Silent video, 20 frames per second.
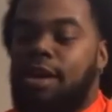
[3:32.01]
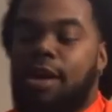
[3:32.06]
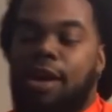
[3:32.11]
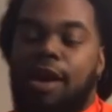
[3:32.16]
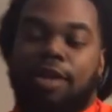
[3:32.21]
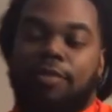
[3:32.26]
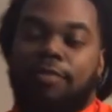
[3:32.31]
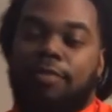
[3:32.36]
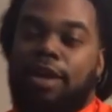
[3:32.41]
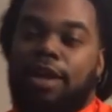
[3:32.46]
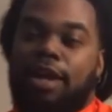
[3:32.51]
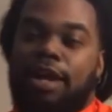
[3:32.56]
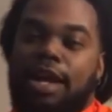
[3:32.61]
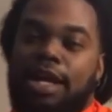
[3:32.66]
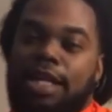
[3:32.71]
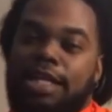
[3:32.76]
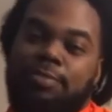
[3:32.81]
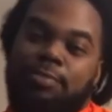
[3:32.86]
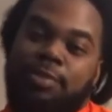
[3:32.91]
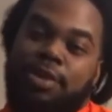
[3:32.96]
all of our
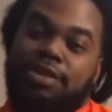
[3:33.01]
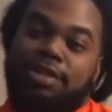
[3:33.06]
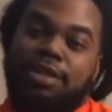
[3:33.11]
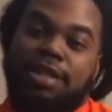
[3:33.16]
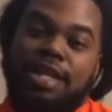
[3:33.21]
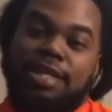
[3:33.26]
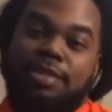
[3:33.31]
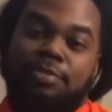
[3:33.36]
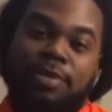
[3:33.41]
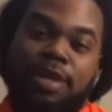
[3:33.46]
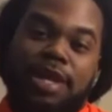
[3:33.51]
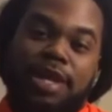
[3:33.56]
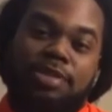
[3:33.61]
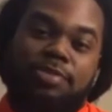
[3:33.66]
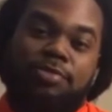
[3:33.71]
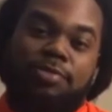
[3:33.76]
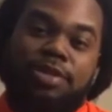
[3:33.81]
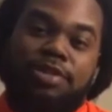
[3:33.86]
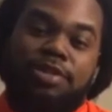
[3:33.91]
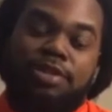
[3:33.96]
guys specialize in
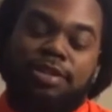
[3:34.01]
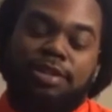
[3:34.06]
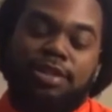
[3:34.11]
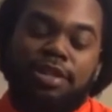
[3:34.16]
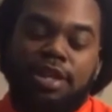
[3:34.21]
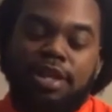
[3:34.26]
pass rushing.